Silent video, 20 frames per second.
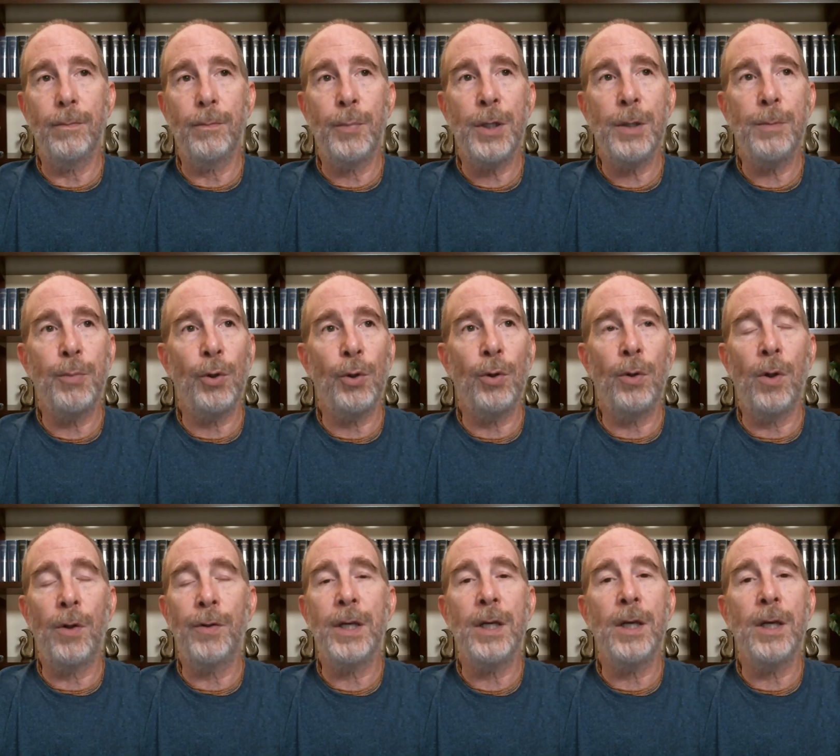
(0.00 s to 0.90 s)
people
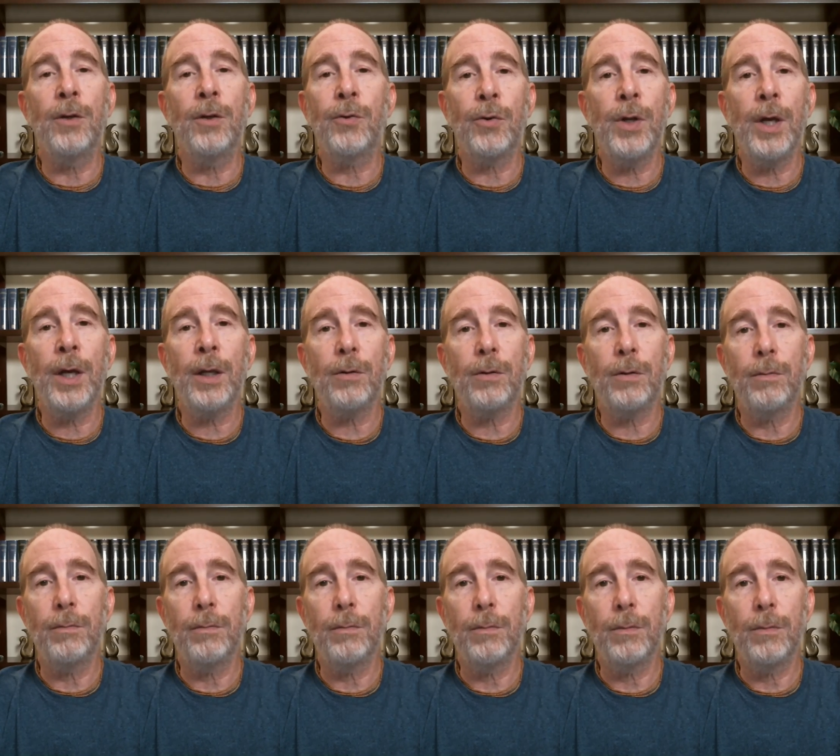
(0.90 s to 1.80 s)
on the internet
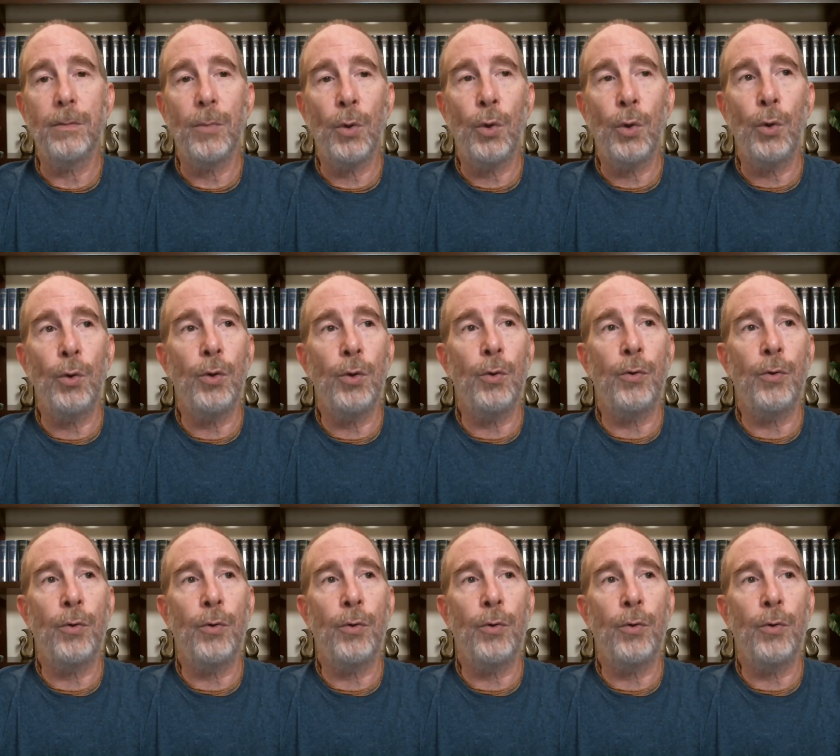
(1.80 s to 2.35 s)
who you